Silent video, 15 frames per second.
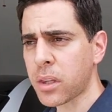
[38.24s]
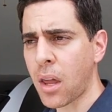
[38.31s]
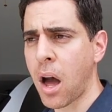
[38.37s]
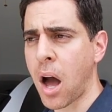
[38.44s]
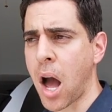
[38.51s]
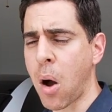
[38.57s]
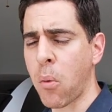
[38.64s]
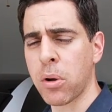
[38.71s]

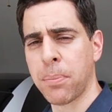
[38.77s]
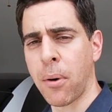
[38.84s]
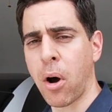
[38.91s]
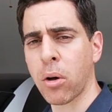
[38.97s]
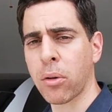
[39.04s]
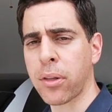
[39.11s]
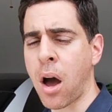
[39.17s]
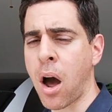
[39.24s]
We
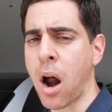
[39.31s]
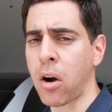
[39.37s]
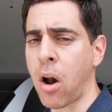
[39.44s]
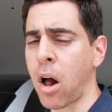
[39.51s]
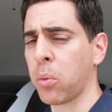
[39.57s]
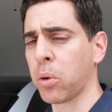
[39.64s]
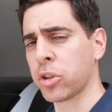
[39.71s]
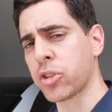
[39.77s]
both are
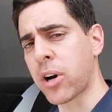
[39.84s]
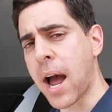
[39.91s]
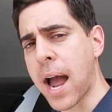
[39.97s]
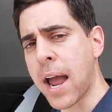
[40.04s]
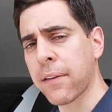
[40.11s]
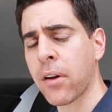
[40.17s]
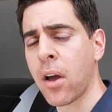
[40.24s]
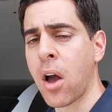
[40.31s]
all-wheel
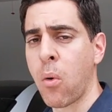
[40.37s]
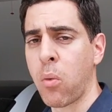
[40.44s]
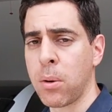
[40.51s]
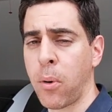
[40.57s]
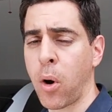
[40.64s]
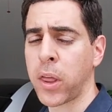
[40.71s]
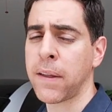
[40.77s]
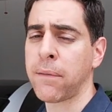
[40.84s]
drive. We
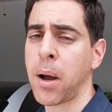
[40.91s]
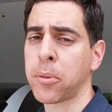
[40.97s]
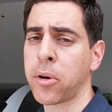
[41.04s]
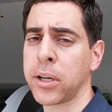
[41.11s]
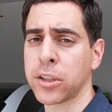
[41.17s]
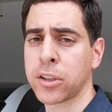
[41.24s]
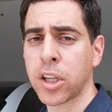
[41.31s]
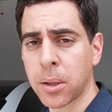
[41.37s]
both have
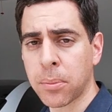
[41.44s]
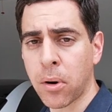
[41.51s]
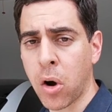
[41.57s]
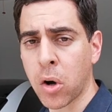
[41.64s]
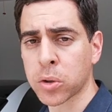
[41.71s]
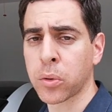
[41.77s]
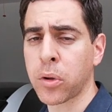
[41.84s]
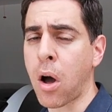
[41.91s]
upgraded
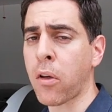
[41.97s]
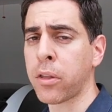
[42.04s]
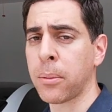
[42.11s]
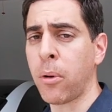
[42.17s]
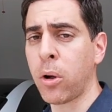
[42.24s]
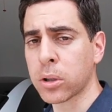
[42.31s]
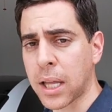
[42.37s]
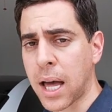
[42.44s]
turbos with all the
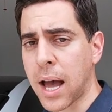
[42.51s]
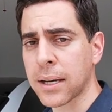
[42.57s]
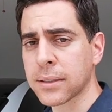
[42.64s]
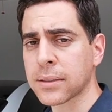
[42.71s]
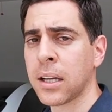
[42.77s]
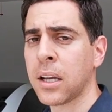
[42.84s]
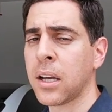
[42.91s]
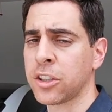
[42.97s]

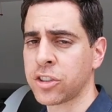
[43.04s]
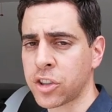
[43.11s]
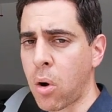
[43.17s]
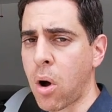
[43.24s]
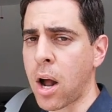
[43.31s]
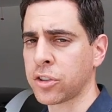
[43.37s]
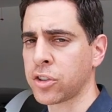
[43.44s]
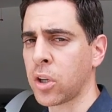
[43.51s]
bolt-ons and so
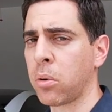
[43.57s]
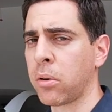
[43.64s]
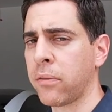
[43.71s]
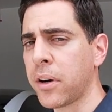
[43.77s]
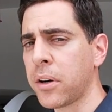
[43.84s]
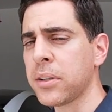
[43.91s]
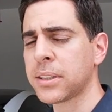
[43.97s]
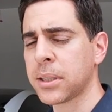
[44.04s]
on. So we're
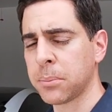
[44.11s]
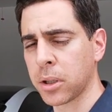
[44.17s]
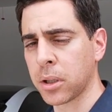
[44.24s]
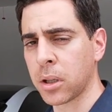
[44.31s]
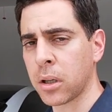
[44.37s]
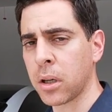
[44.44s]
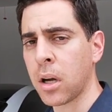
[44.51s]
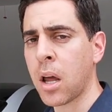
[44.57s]
very
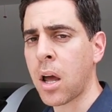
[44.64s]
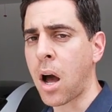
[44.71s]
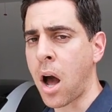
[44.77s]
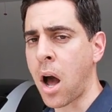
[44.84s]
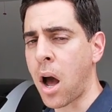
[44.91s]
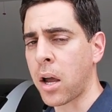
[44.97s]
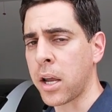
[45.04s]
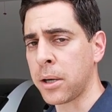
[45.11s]
similar
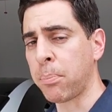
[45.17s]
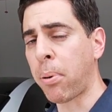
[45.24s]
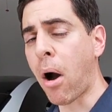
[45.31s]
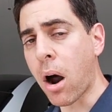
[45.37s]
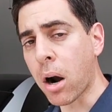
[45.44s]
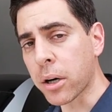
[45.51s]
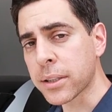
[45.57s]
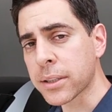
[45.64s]
in
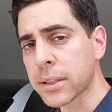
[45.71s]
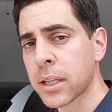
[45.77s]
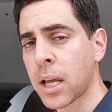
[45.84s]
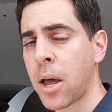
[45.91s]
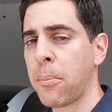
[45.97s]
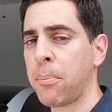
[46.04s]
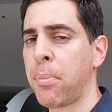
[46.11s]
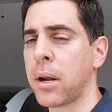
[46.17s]
parts,
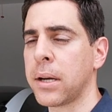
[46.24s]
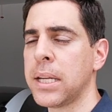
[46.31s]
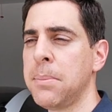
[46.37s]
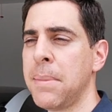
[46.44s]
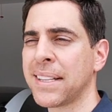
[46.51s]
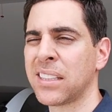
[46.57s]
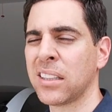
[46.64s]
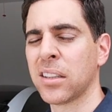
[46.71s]
but he
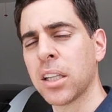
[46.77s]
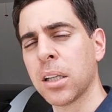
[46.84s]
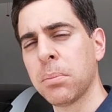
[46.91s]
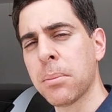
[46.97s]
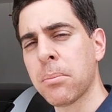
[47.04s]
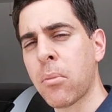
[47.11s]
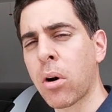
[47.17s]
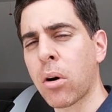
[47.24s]
makes a little
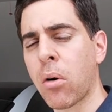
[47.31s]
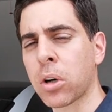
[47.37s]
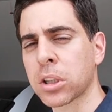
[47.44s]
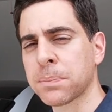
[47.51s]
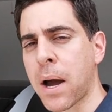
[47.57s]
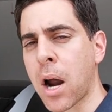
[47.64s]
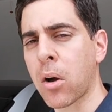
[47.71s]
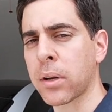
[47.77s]
bit more
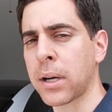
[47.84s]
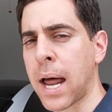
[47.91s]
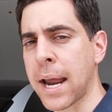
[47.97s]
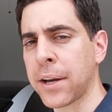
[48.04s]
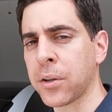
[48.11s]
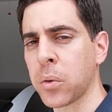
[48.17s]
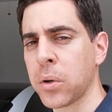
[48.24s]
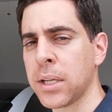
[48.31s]
horsepower than
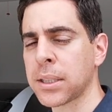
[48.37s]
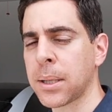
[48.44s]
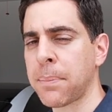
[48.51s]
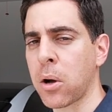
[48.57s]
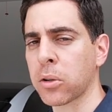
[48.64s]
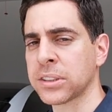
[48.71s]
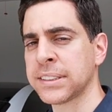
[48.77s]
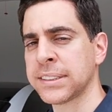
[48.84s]
I do. He's
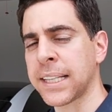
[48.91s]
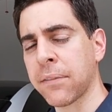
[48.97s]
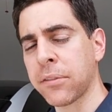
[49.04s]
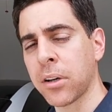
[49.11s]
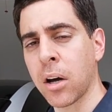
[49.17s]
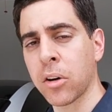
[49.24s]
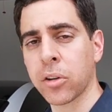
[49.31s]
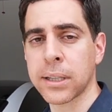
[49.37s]
about
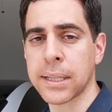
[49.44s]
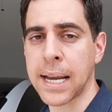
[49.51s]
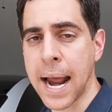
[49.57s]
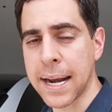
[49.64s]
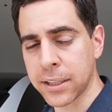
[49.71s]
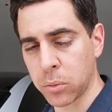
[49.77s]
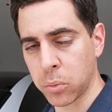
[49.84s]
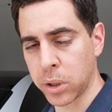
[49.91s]

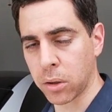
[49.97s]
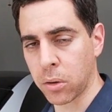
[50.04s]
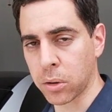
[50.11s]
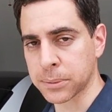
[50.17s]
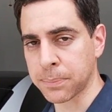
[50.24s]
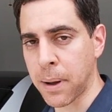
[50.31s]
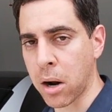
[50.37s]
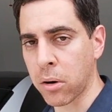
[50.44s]
790 wheel
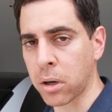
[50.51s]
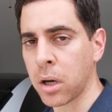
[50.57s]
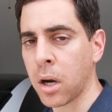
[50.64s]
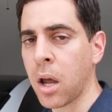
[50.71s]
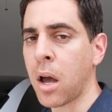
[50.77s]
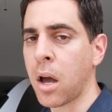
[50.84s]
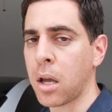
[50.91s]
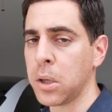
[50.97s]
horsepower.
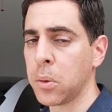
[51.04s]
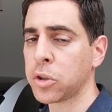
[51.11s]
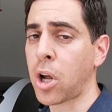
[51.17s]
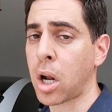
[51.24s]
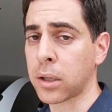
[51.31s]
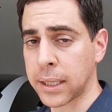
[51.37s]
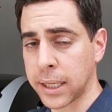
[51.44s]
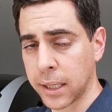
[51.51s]
He was
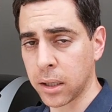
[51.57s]
on